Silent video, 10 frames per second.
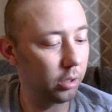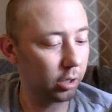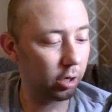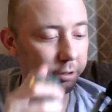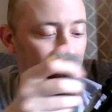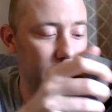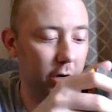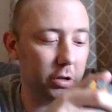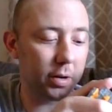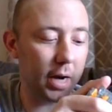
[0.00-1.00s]
goes on here.
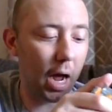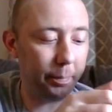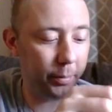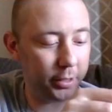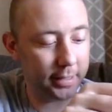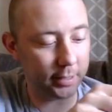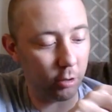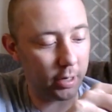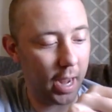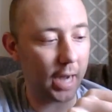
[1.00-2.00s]
You cannot put the
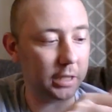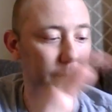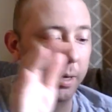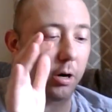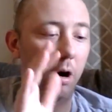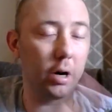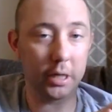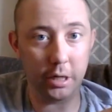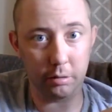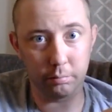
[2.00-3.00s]
sword X-Men on here.